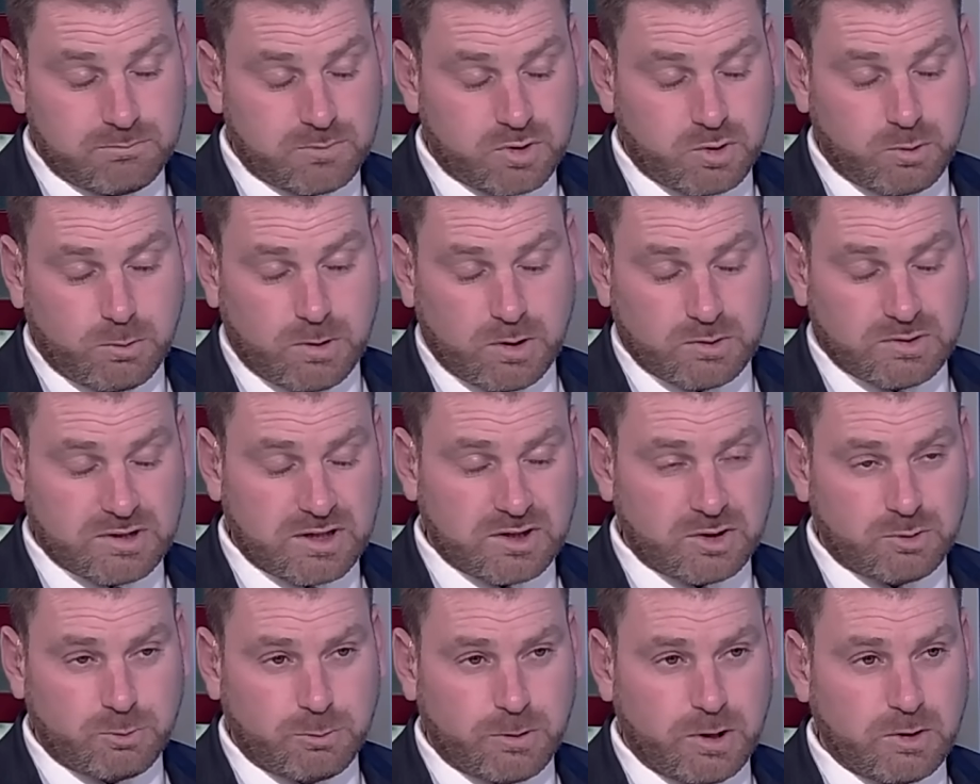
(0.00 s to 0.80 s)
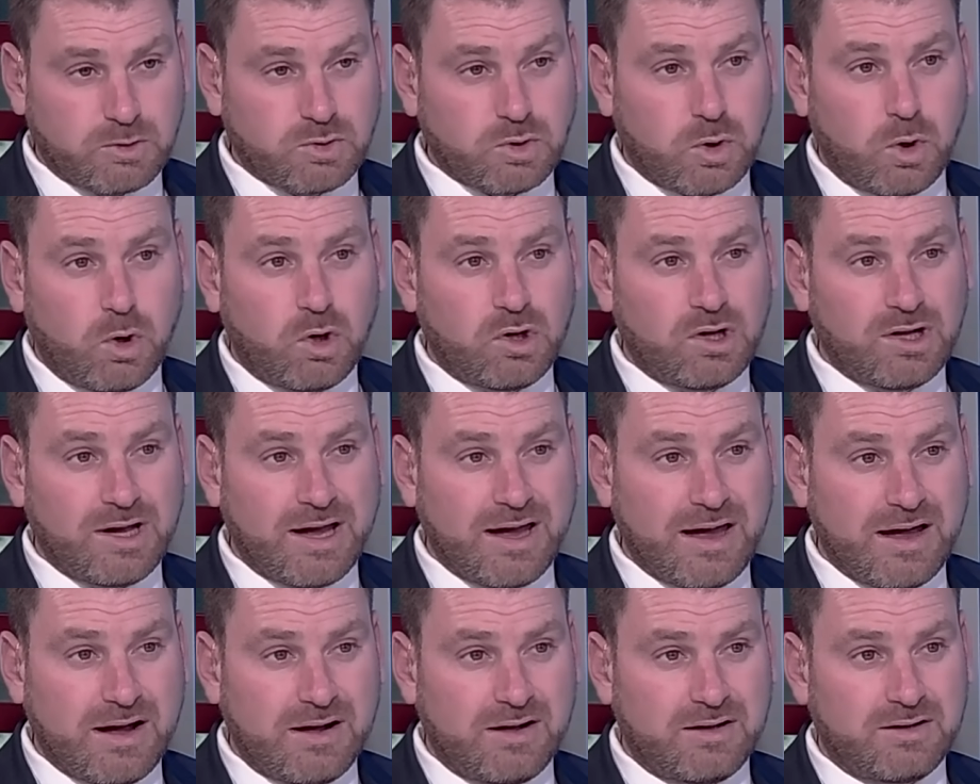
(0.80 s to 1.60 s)
quote unquote all
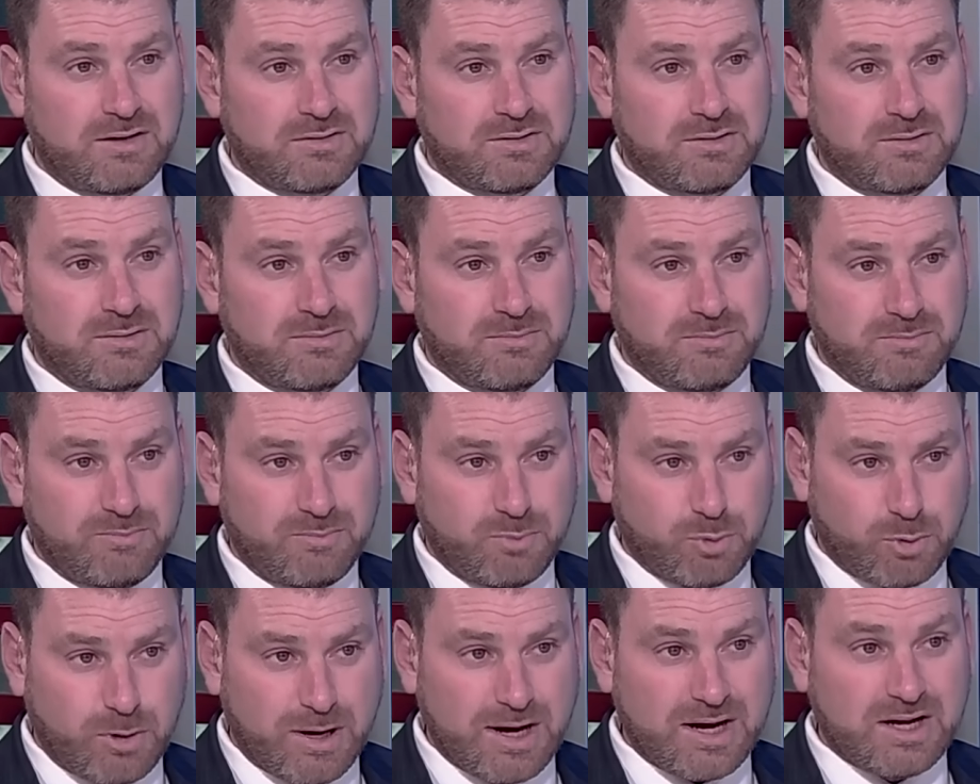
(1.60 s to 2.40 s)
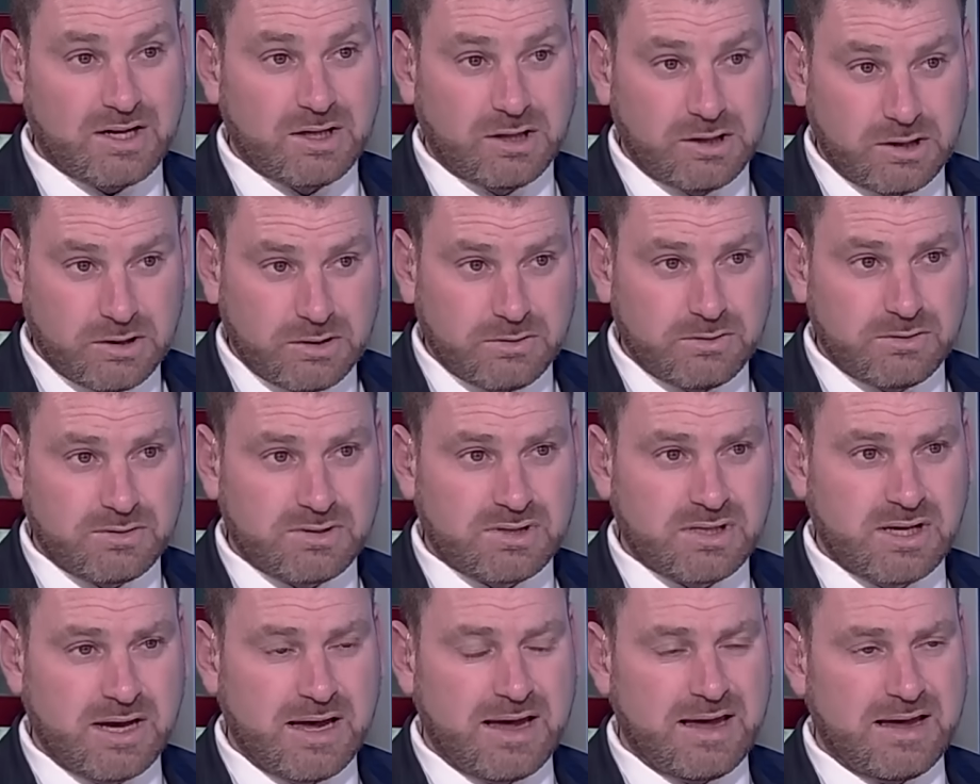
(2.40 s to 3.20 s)
hell break
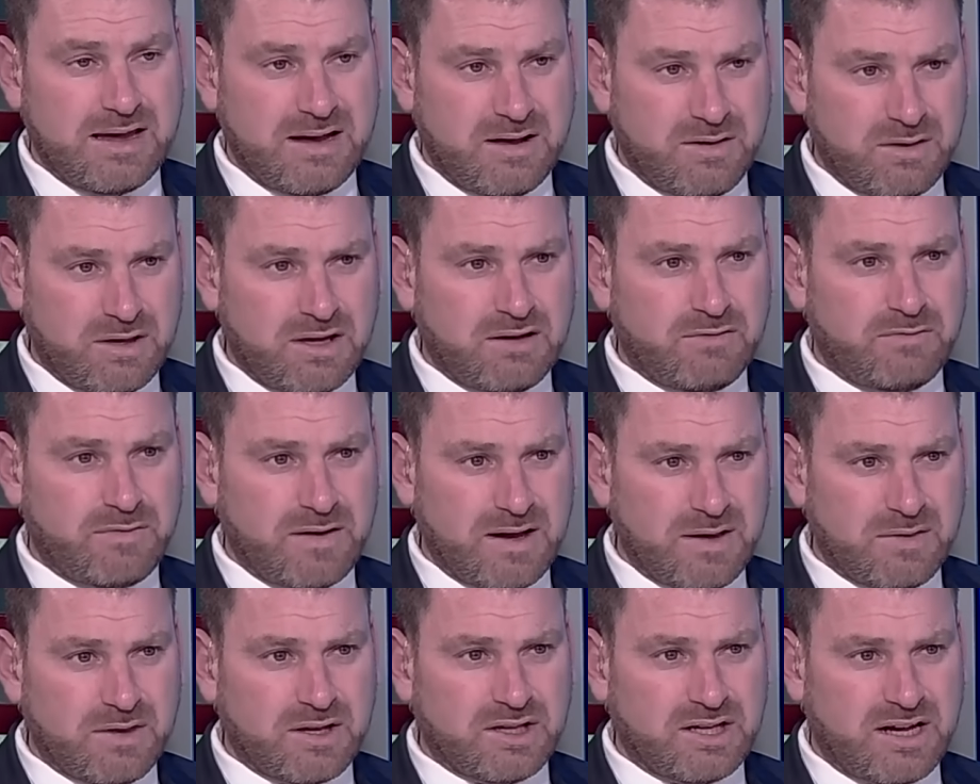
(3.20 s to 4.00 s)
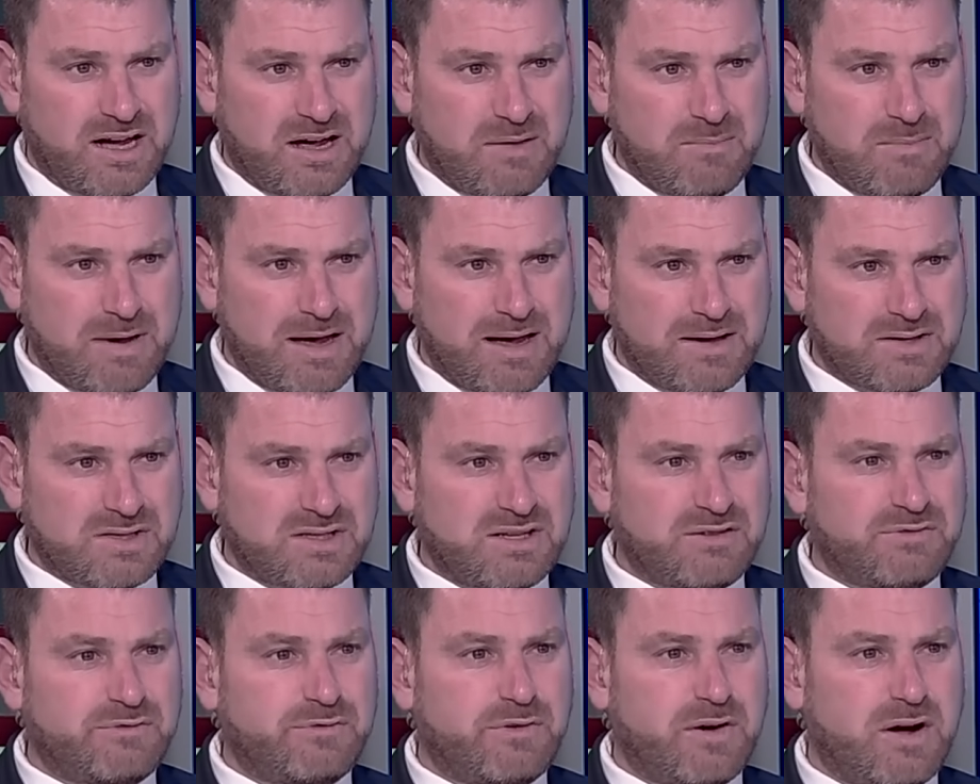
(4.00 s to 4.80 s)
loose in the event that Hamas
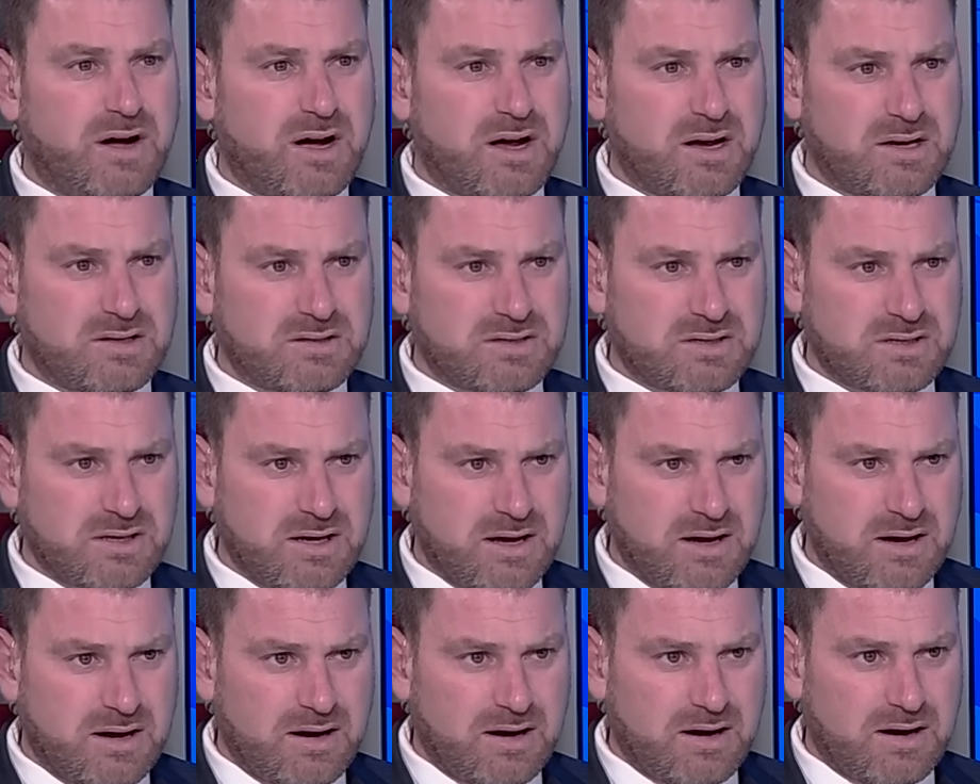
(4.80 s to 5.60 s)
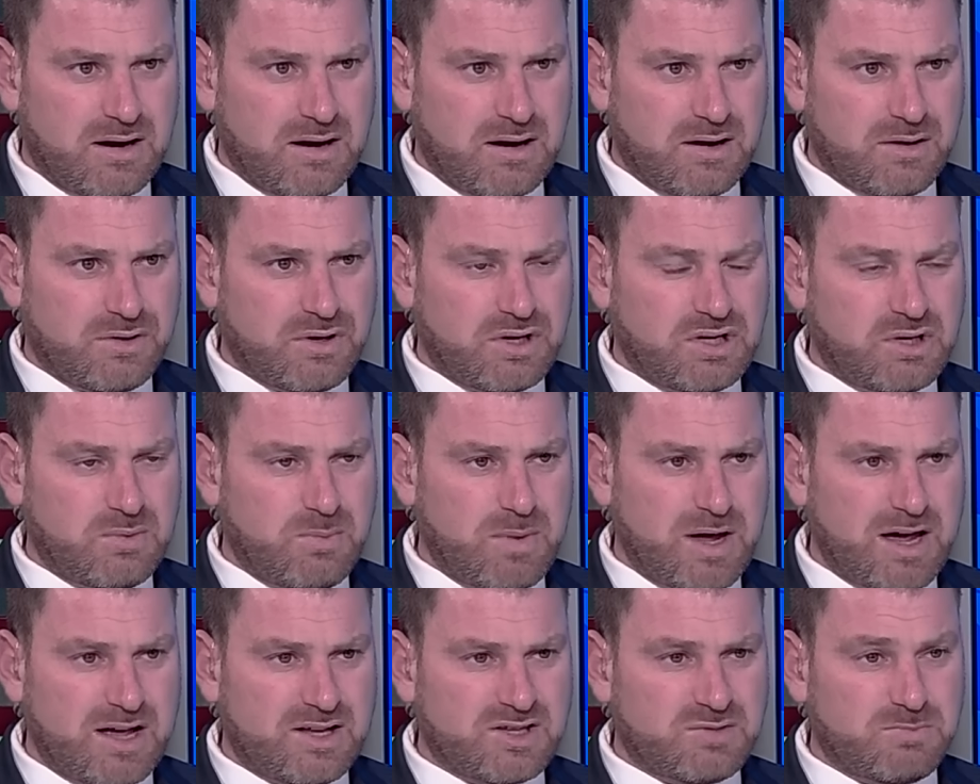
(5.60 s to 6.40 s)
defies the
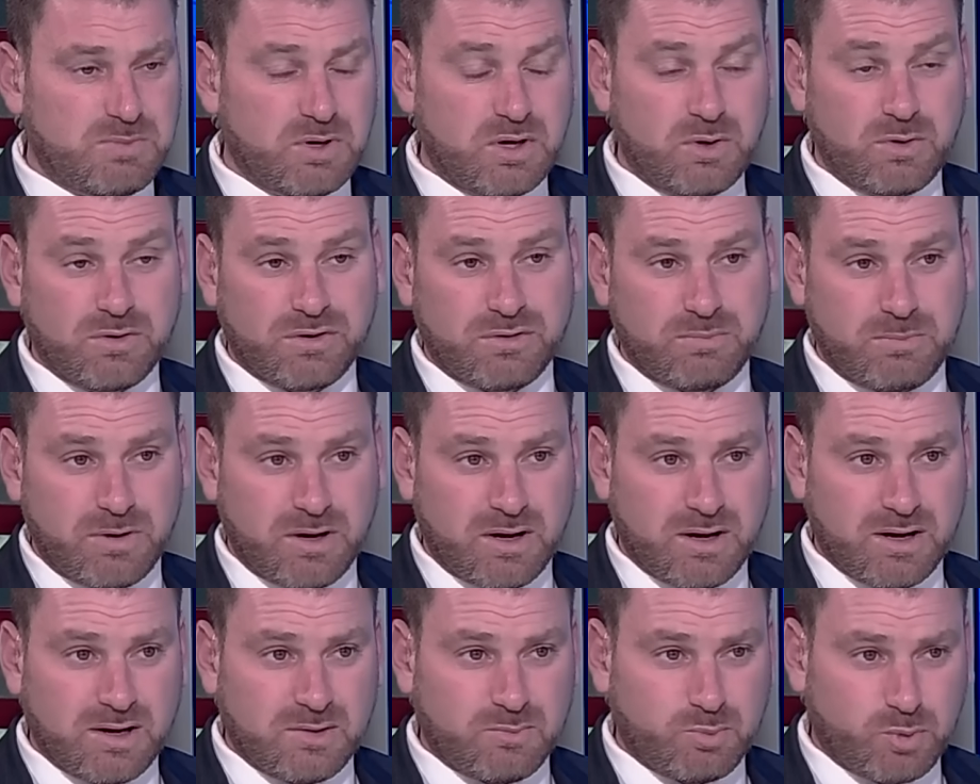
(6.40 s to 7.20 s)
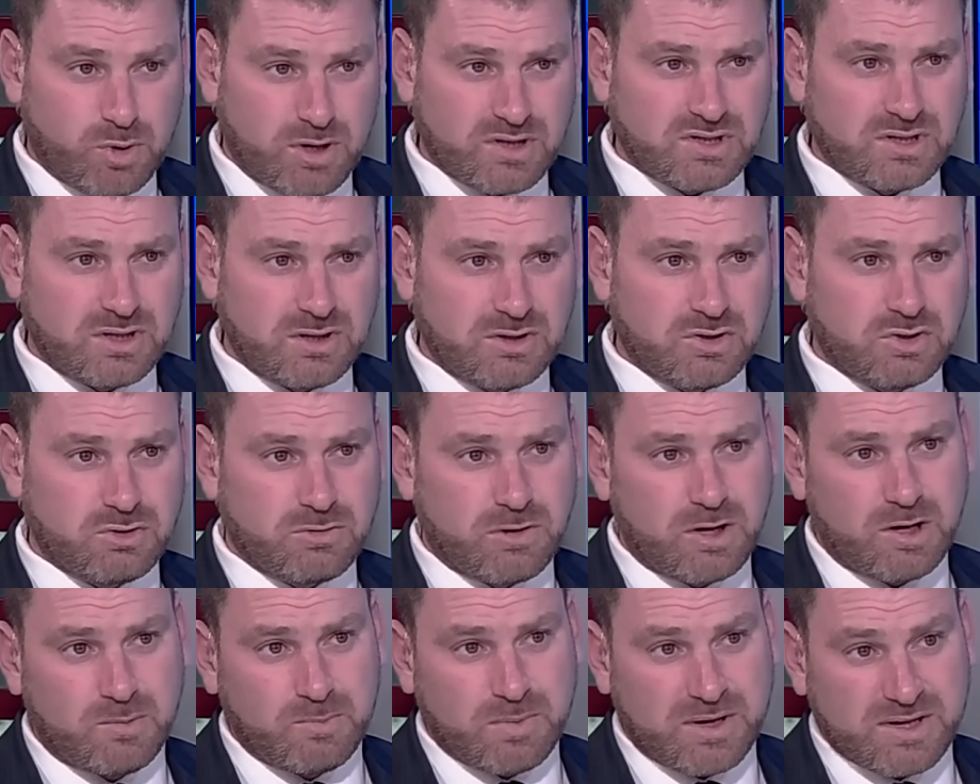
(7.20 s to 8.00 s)
demands both by President
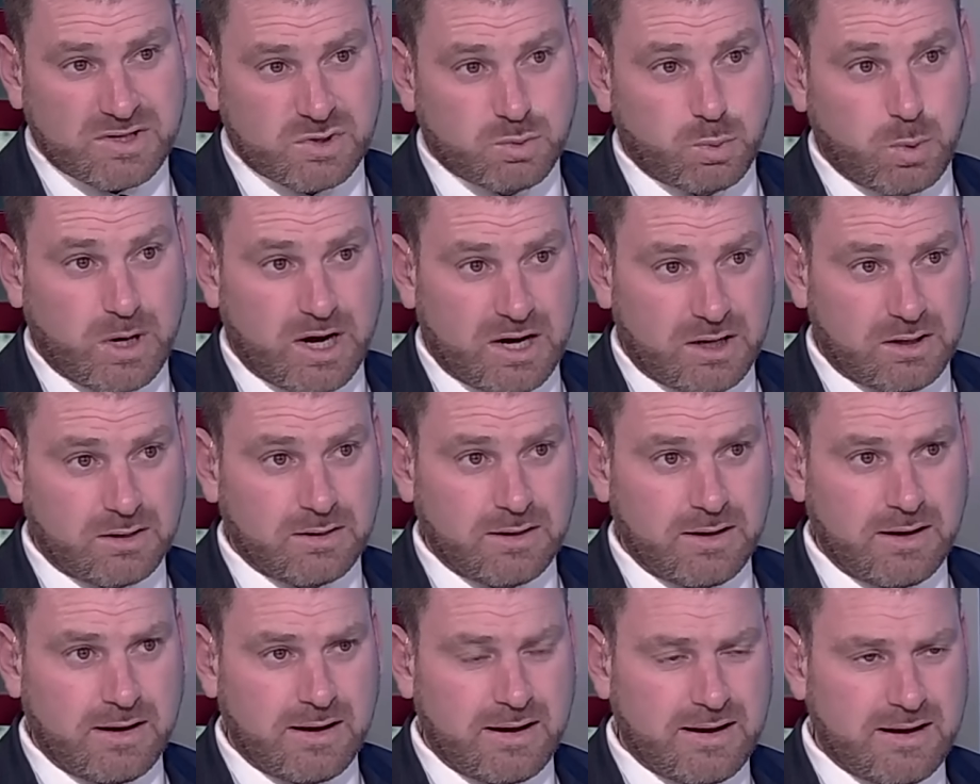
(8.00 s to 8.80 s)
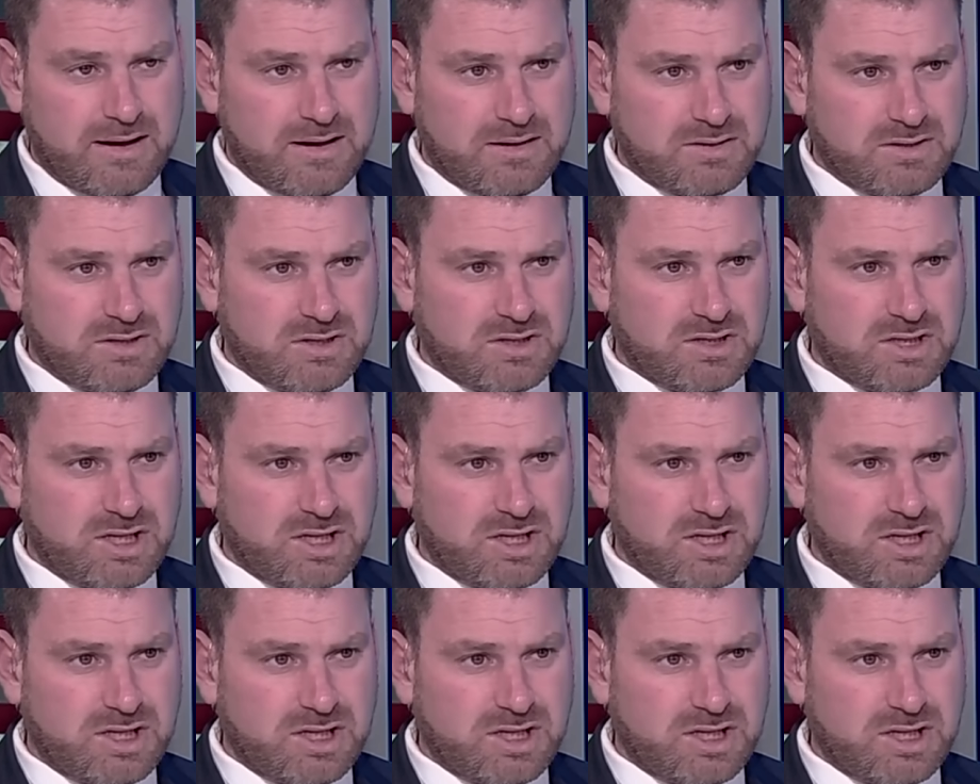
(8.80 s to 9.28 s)
Trump as well as the